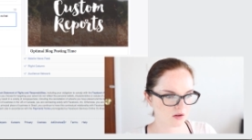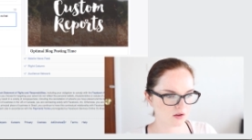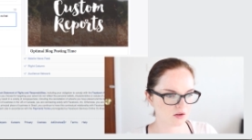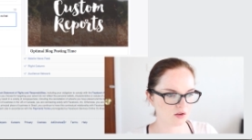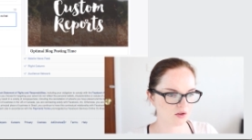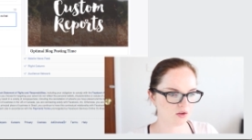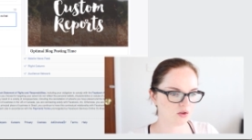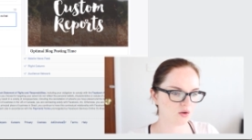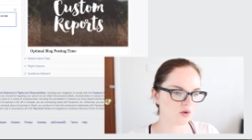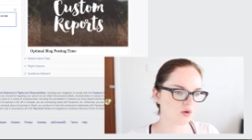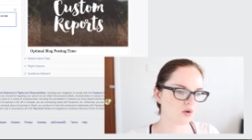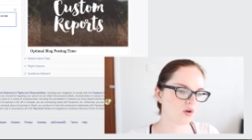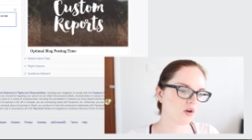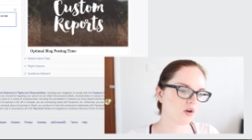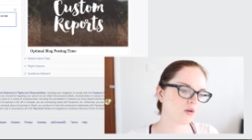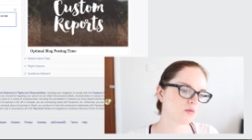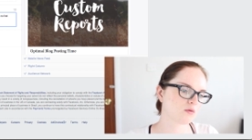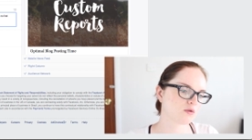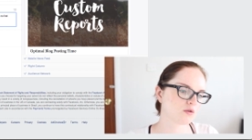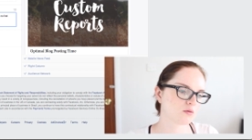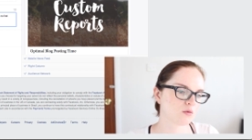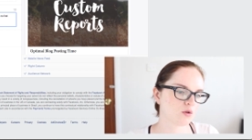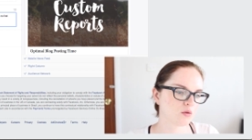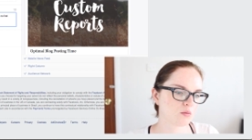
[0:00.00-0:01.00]
your
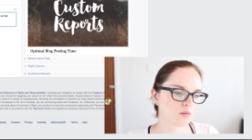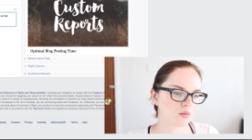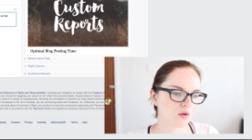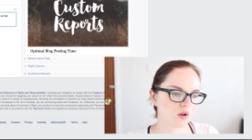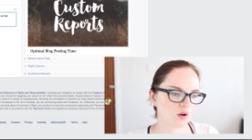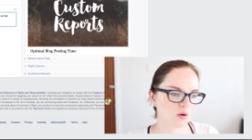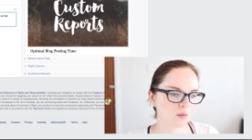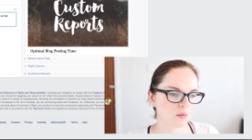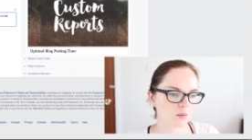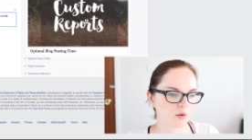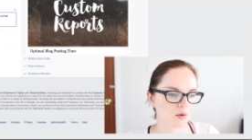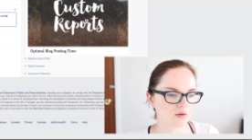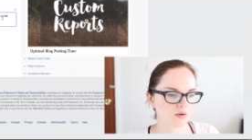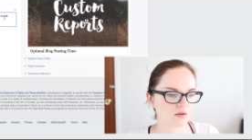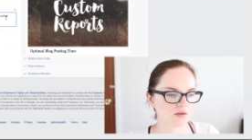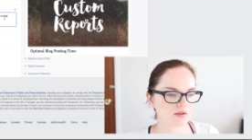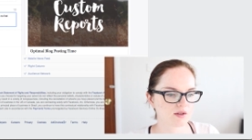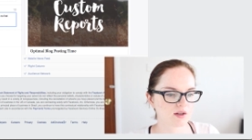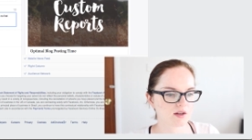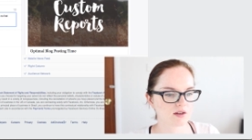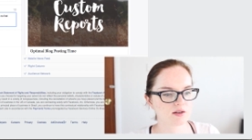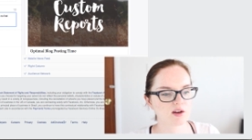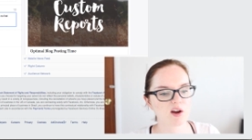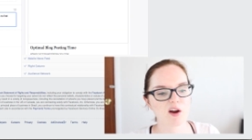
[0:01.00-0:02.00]
optimal blog
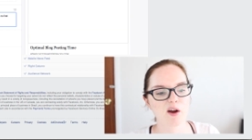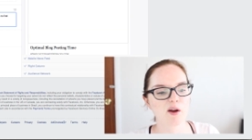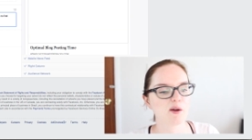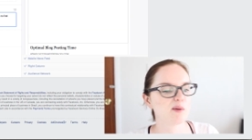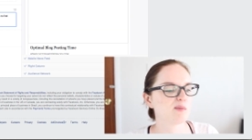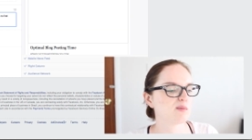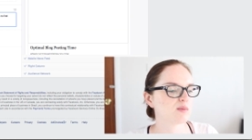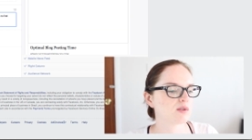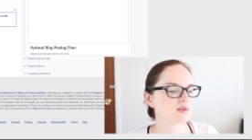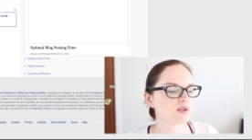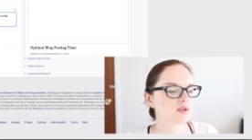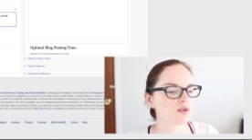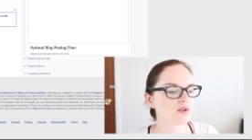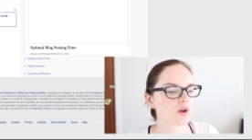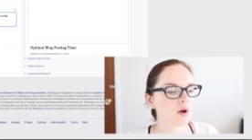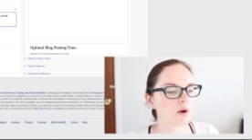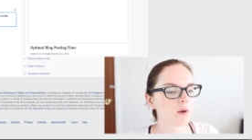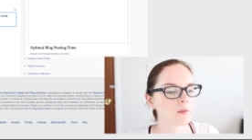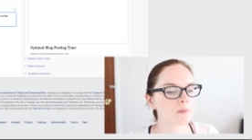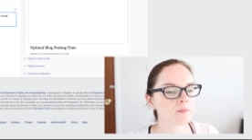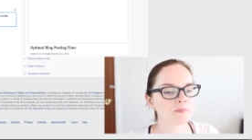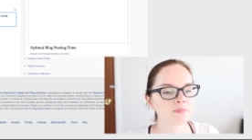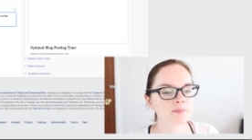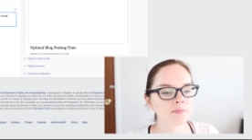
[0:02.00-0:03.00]
posting times.
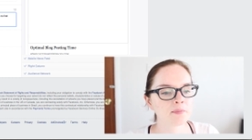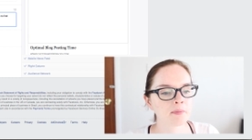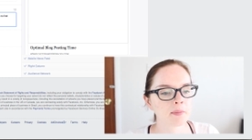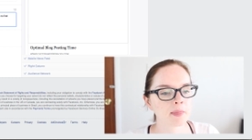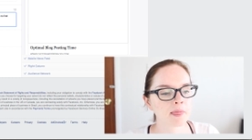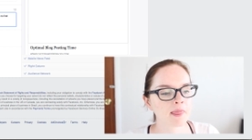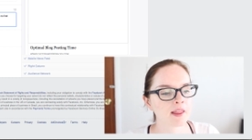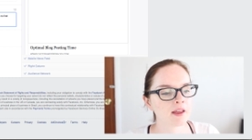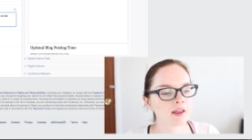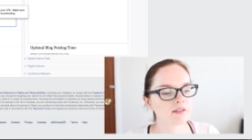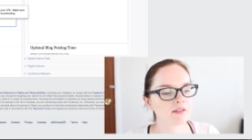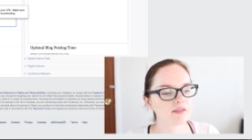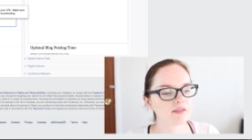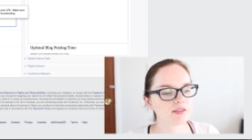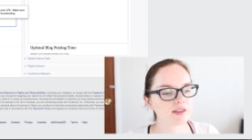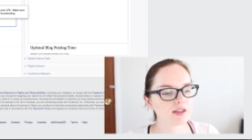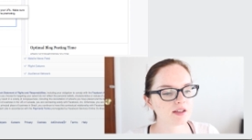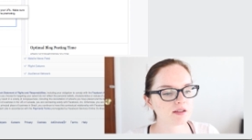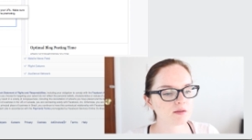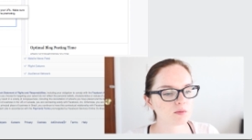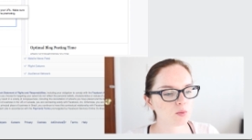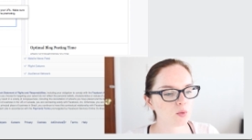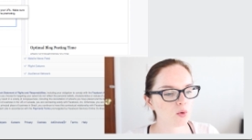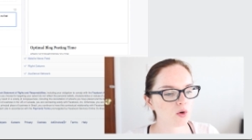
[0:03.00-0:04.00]
So
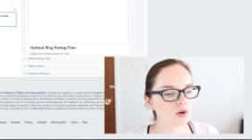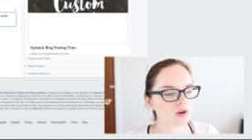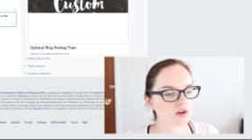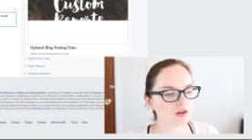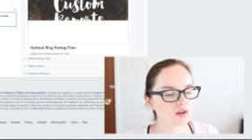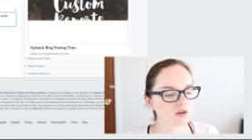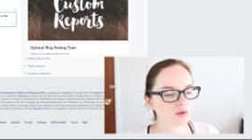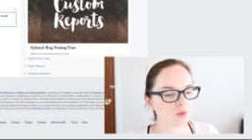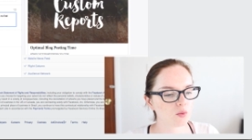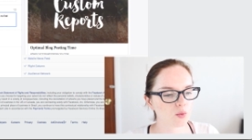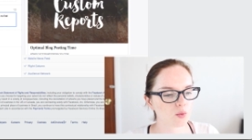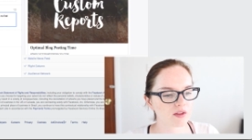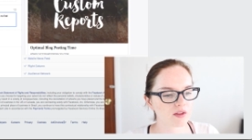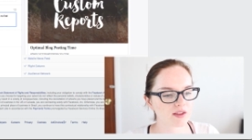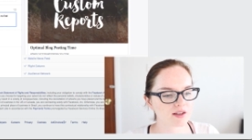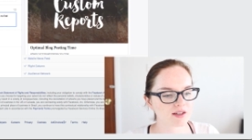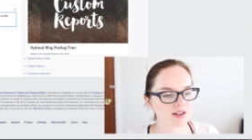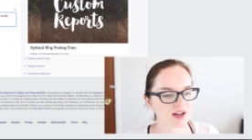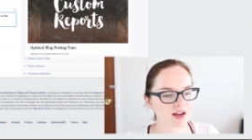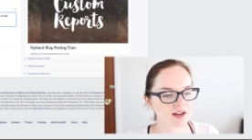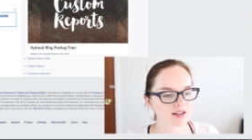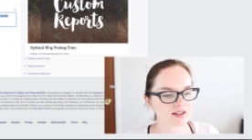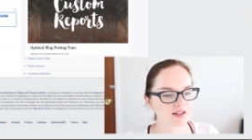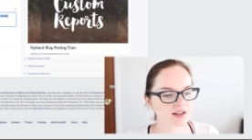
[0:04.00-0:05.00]
this one where the
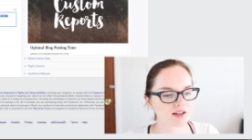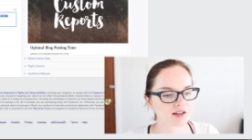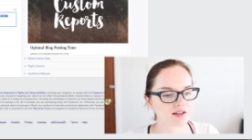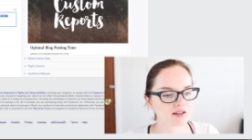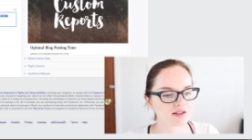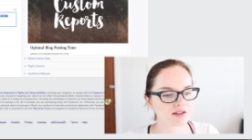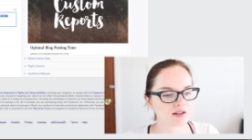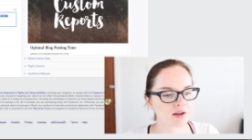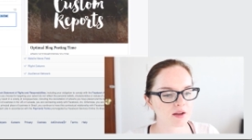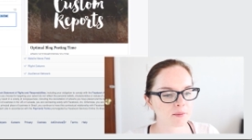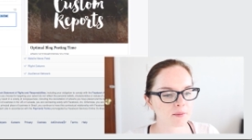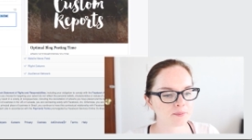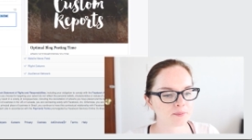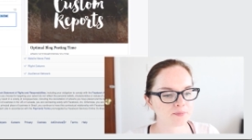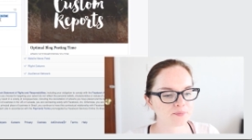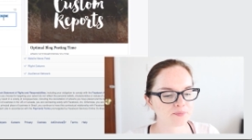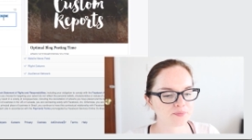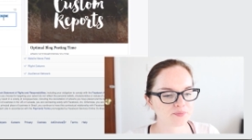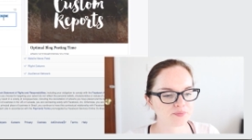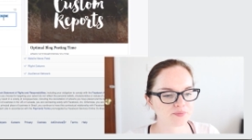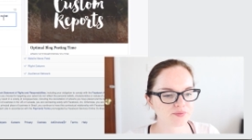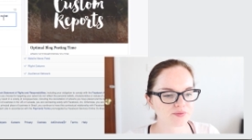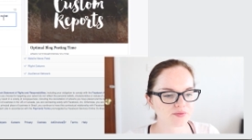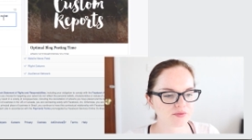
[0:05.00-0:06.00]
text is,
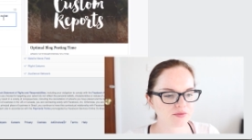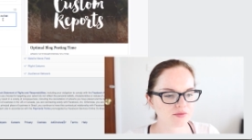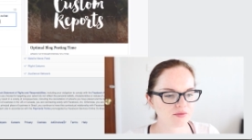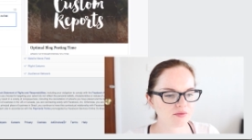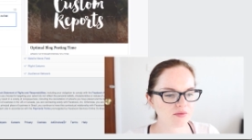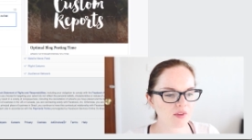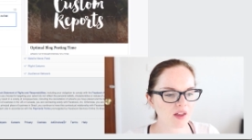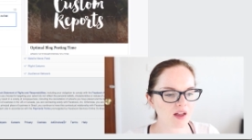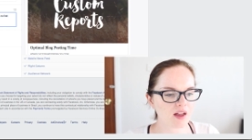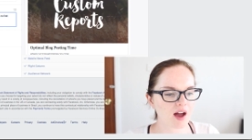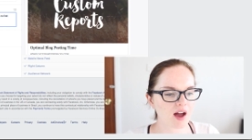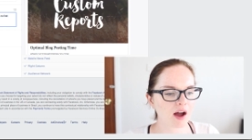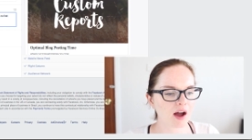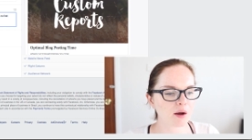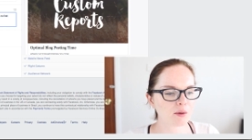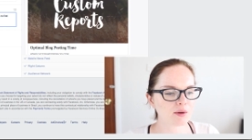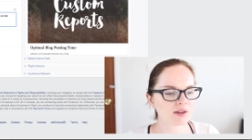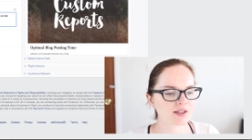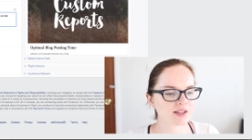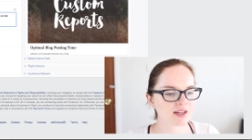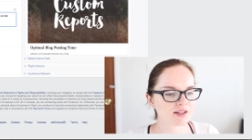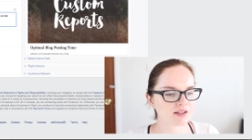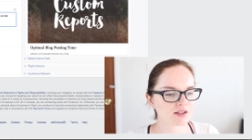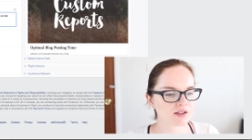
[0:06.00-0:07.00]
I
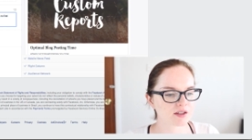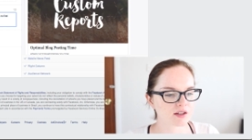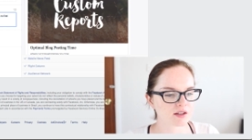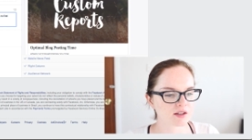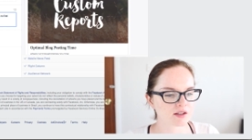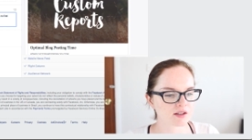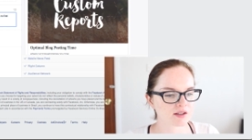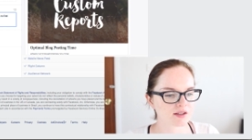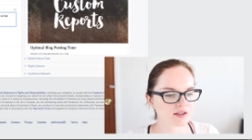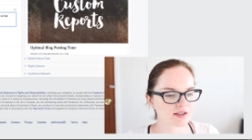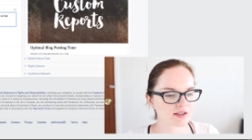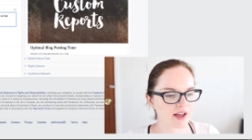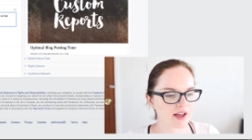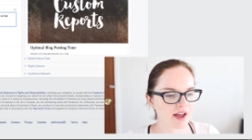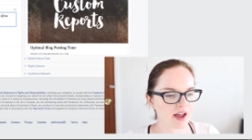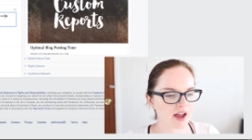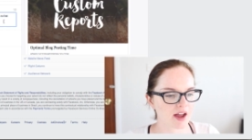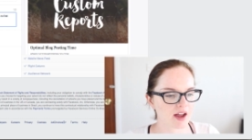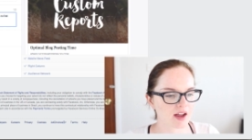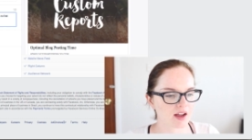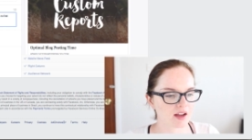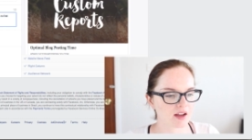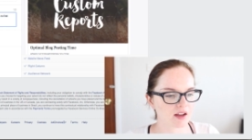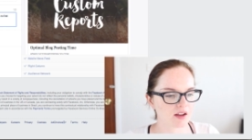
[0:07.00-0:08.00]
would tend to
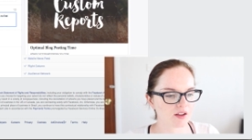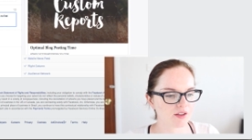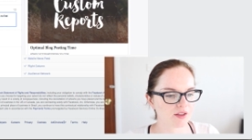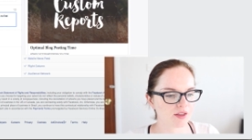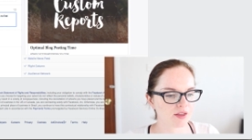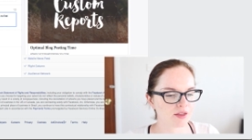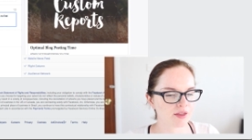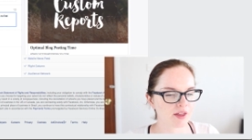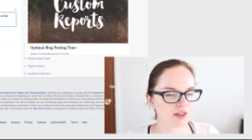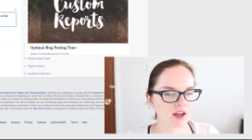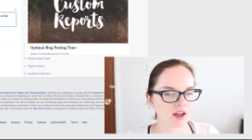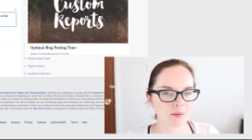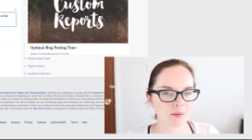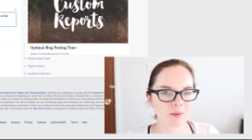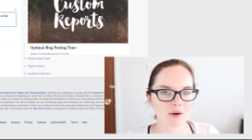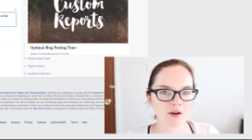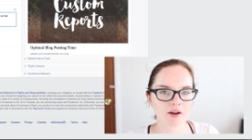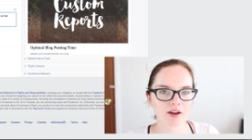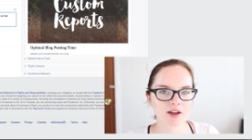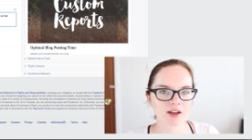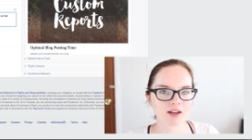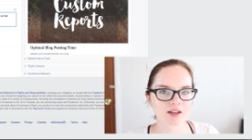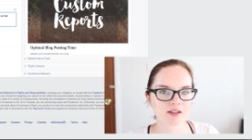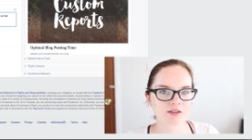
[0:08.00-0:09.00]
say, think about
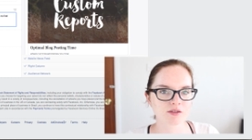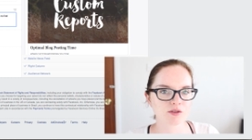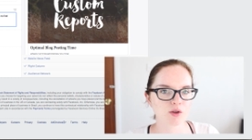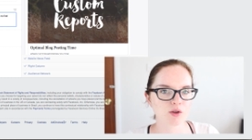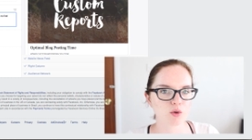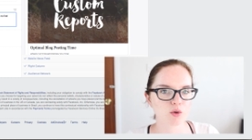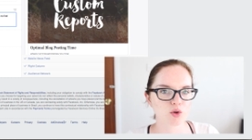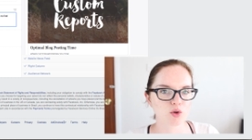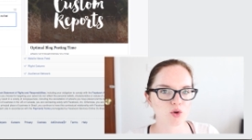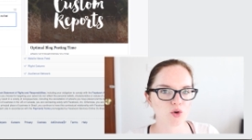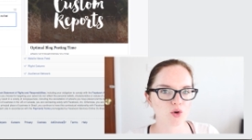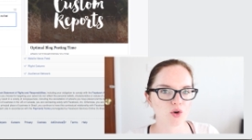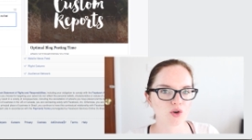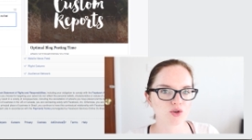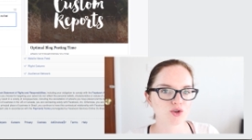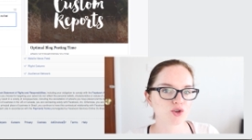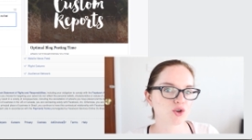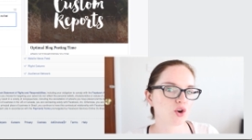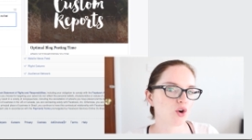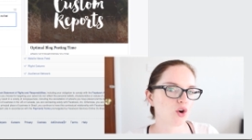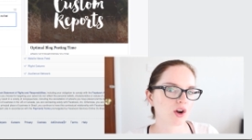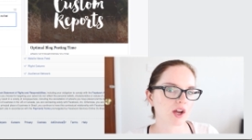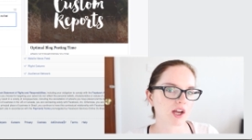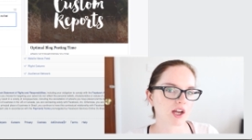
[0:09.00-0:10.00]
it as though you're
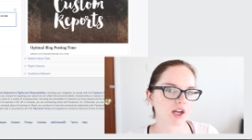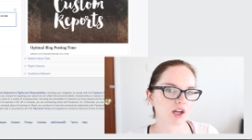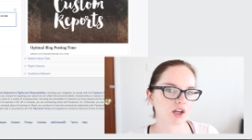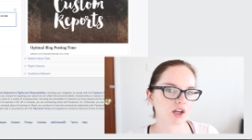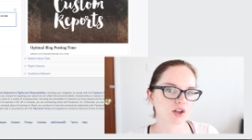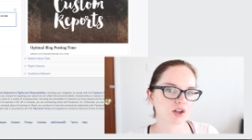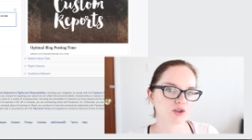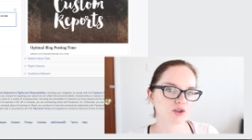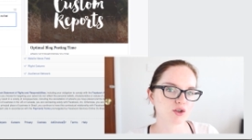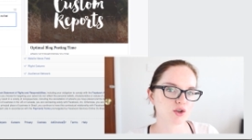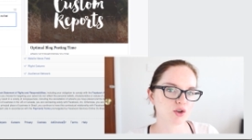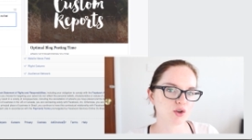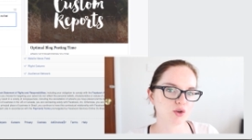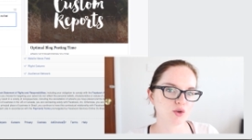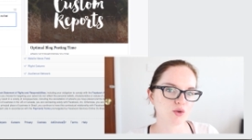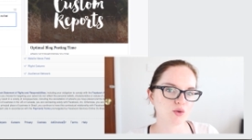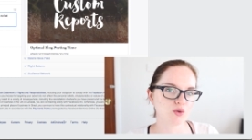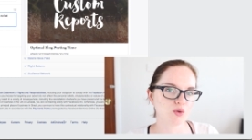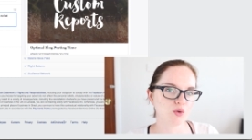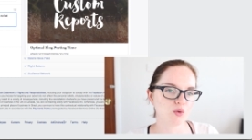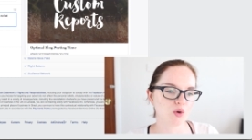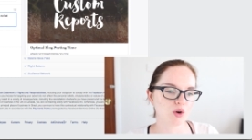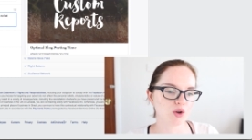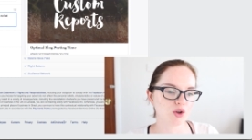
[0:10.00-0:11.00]
talking
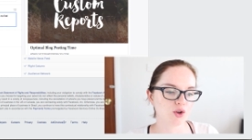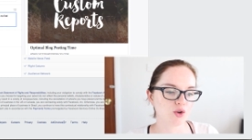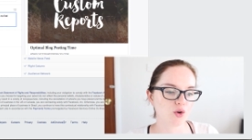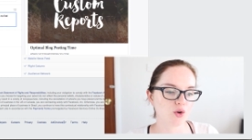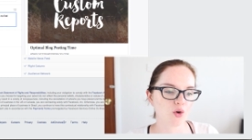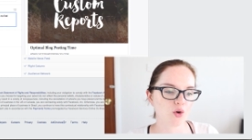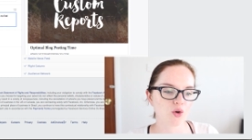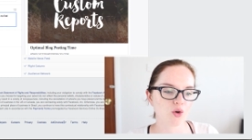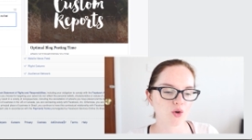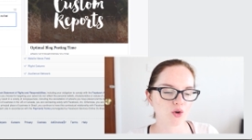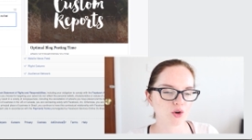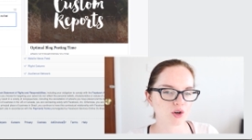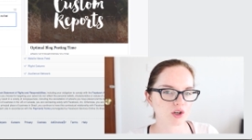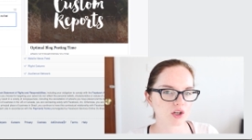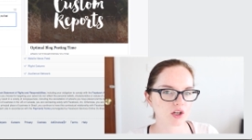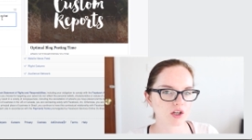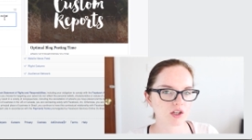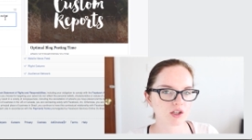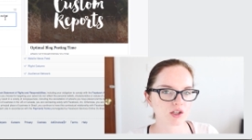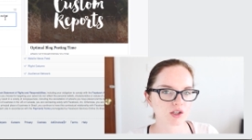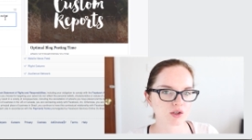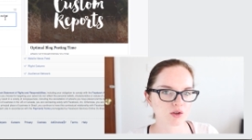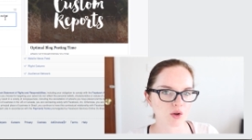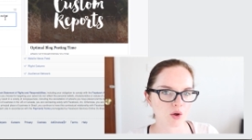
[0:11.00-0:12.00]
to your
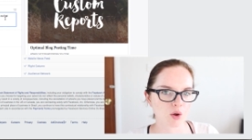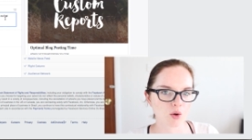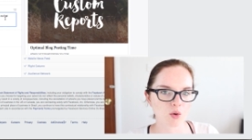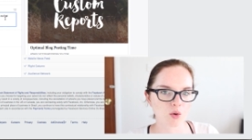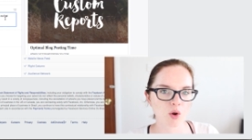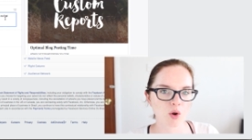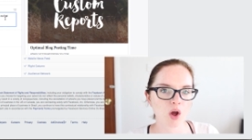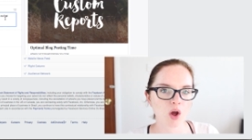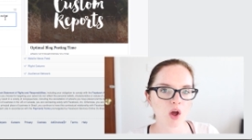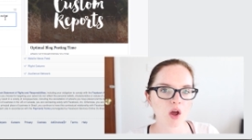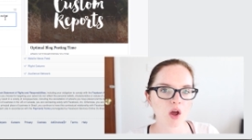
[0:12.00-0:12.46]
audience. So